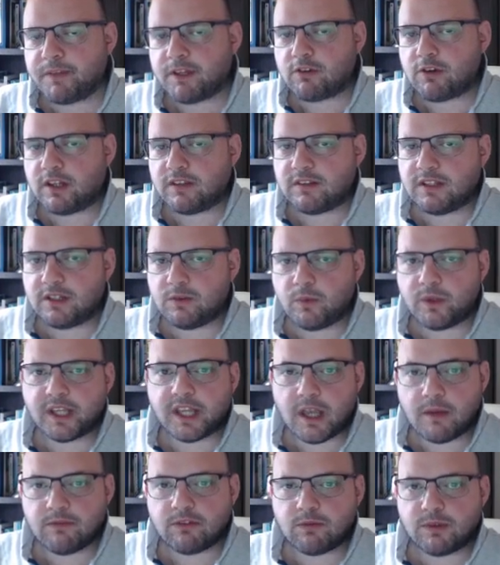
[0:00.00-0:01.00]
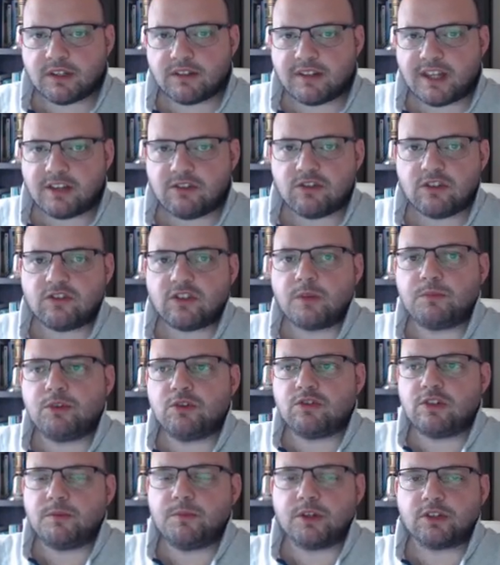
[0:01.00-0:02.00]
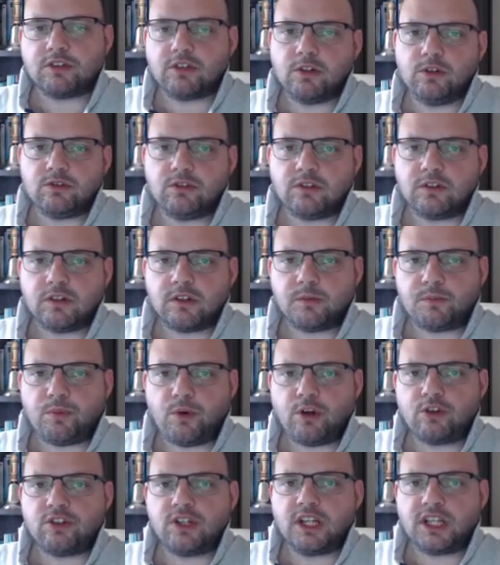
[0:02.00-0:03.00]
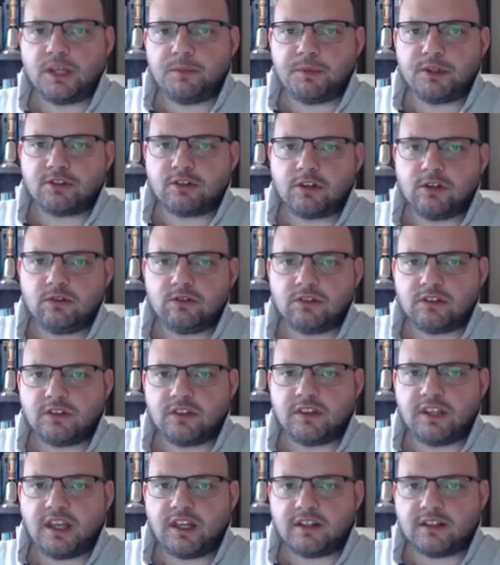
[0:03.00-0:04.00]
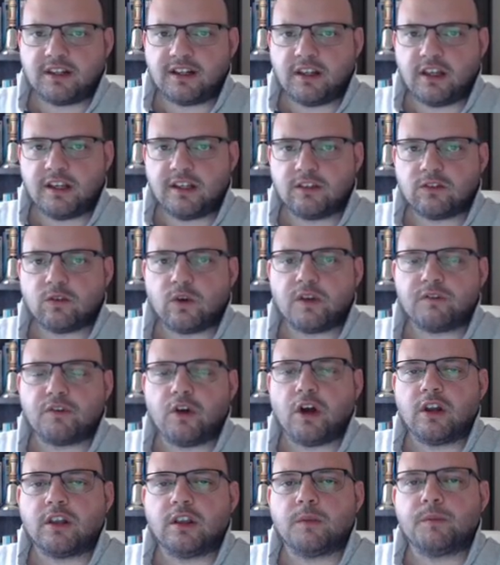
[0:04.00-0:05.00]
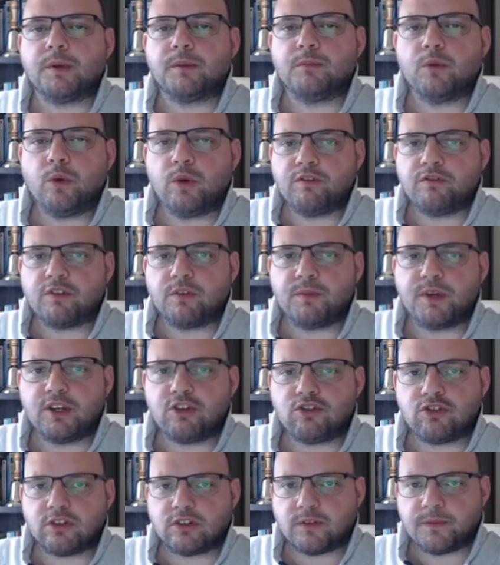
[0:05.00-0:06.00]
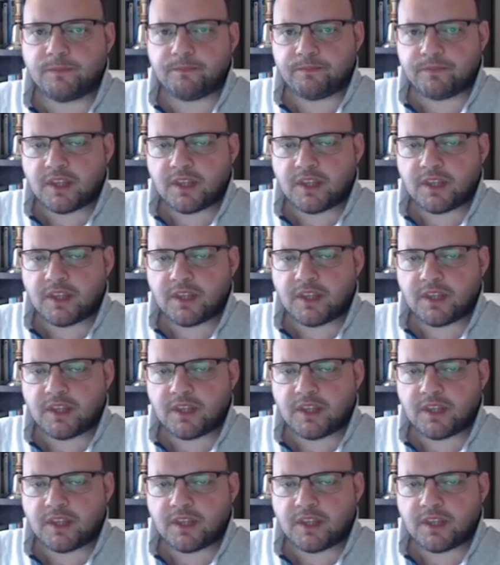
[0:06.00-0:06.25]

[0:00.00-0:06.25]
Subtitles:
Granted, when it comes to extensions, I'm usually much closer to the project and much closer to the end client, so I've got a little bit more information